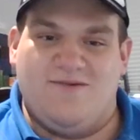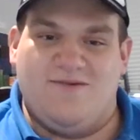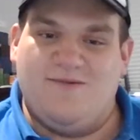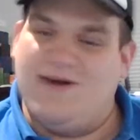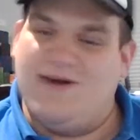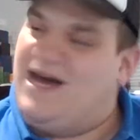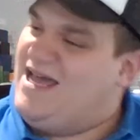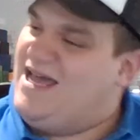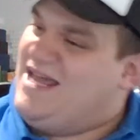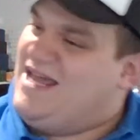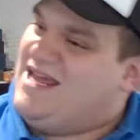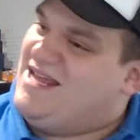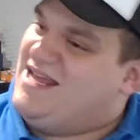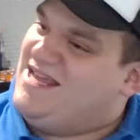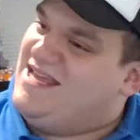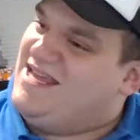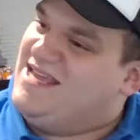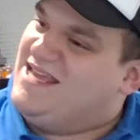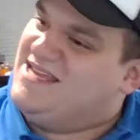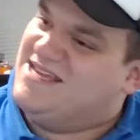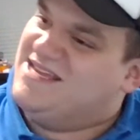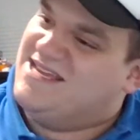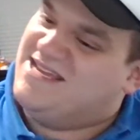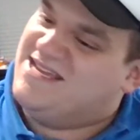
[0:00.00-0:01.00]
what?
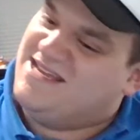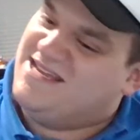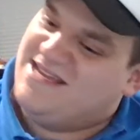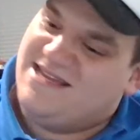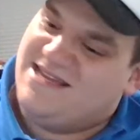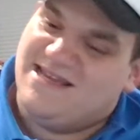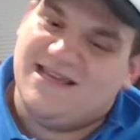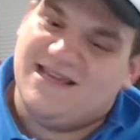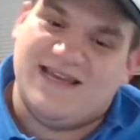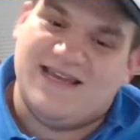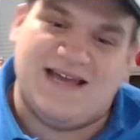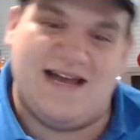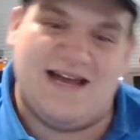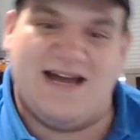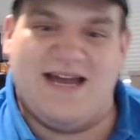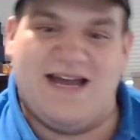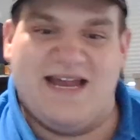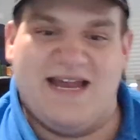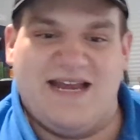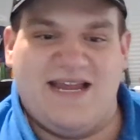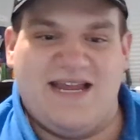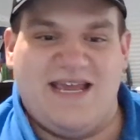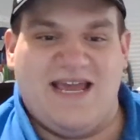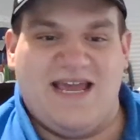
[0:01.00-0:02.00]

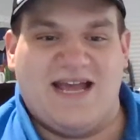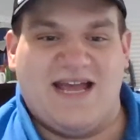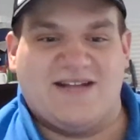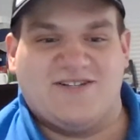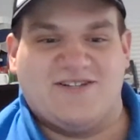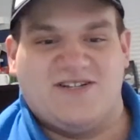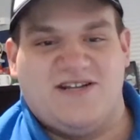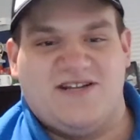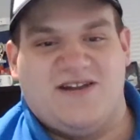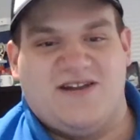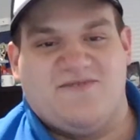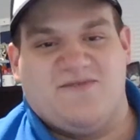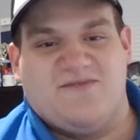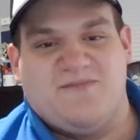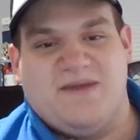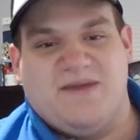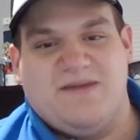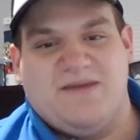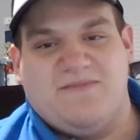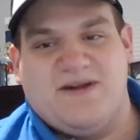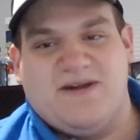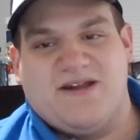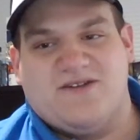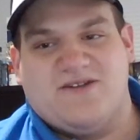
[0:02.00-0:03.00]
And he actually never
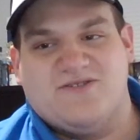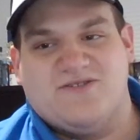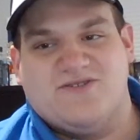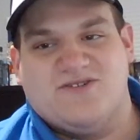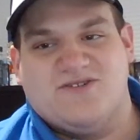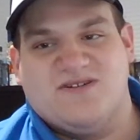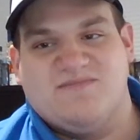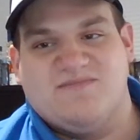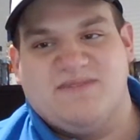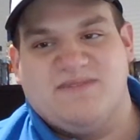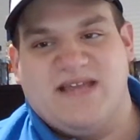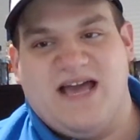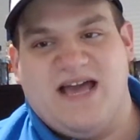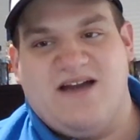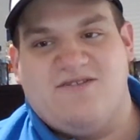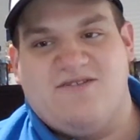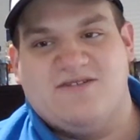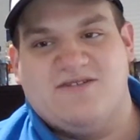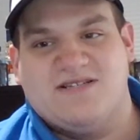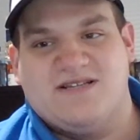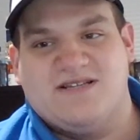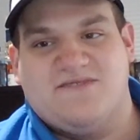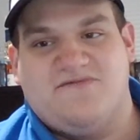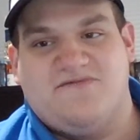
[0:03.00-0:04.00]
met Michael Jordan, but that
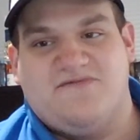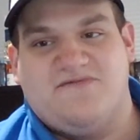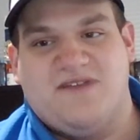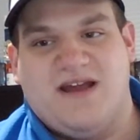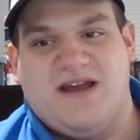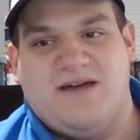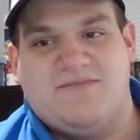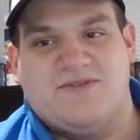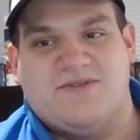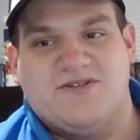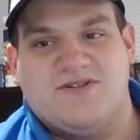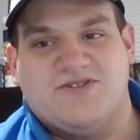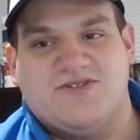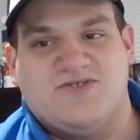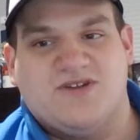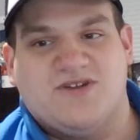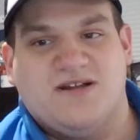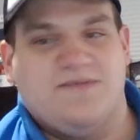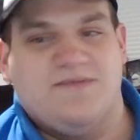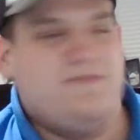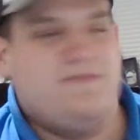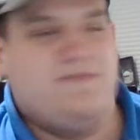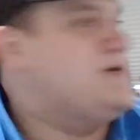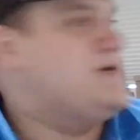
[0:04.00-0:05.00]
was a phenomenal
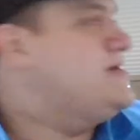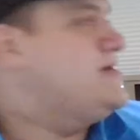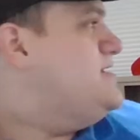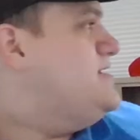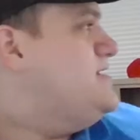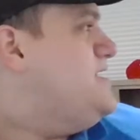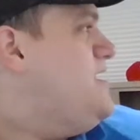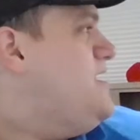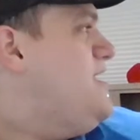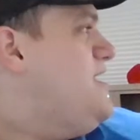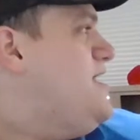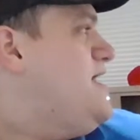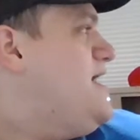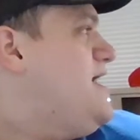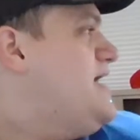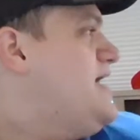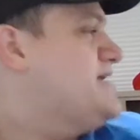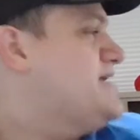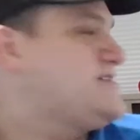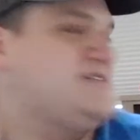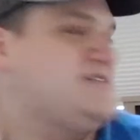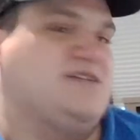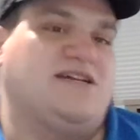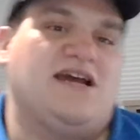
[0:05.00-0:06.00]
trip. I
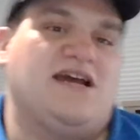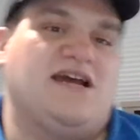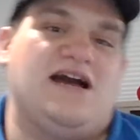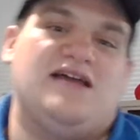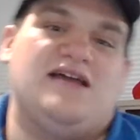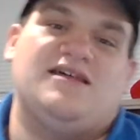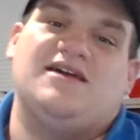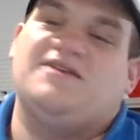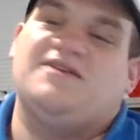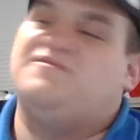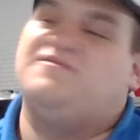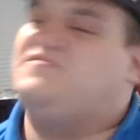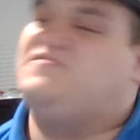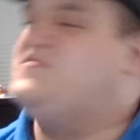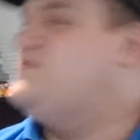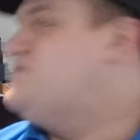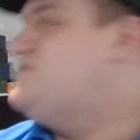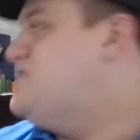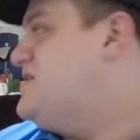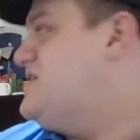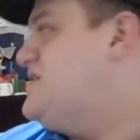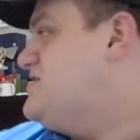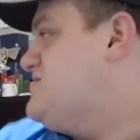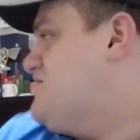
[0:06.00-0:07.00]
actually got like a few
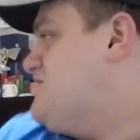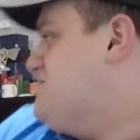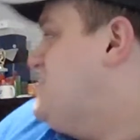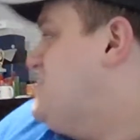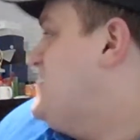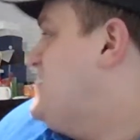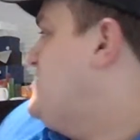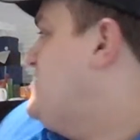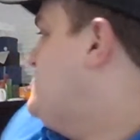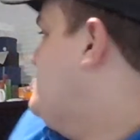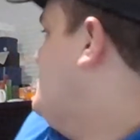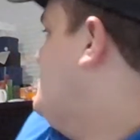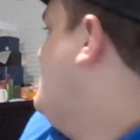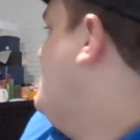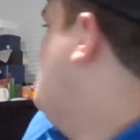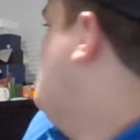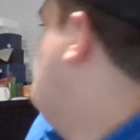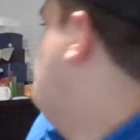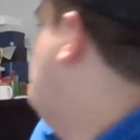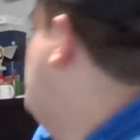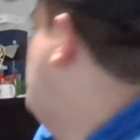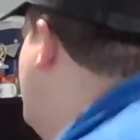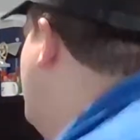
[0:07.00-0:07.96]
things from that trip.